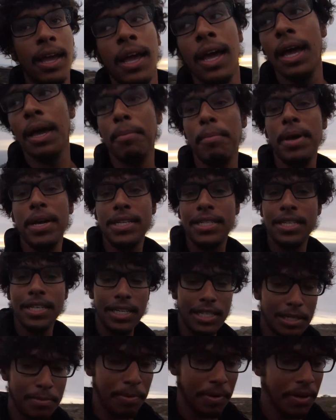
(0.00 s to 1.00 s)
It makes the
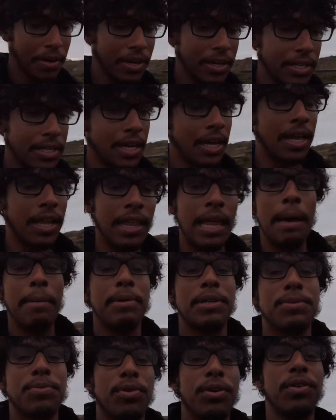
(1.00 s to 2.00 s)
experience that much
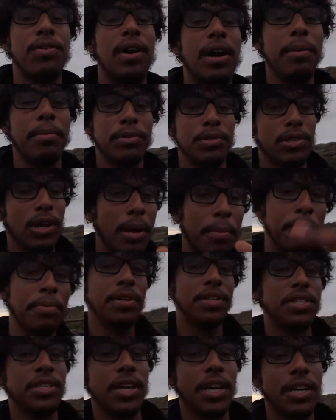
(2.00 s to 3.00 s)
more incredible. So I
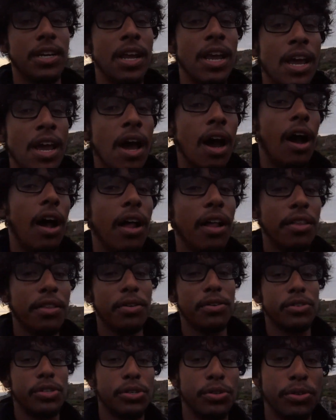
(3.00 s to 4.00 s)
appreciate all of
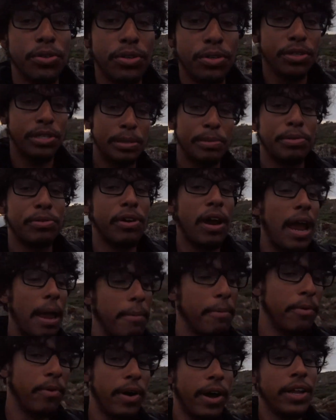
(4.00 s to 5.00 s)
those who subscribe and
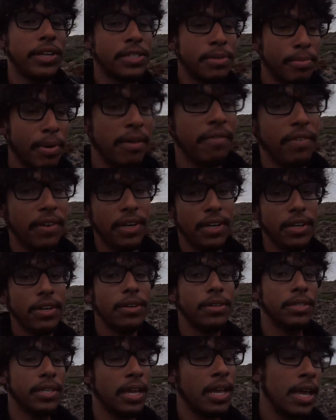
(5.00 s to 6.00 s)
watch my
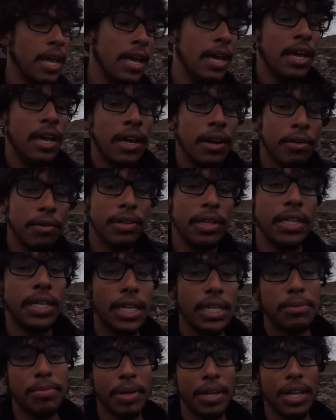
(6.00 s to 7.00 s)
videos. It really does
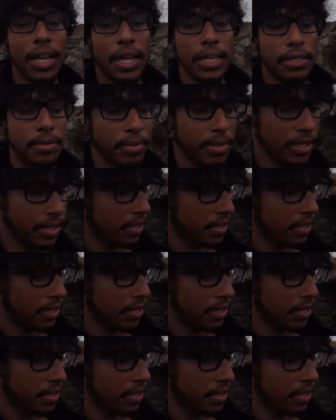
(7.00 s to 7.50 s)
mean a lot to me.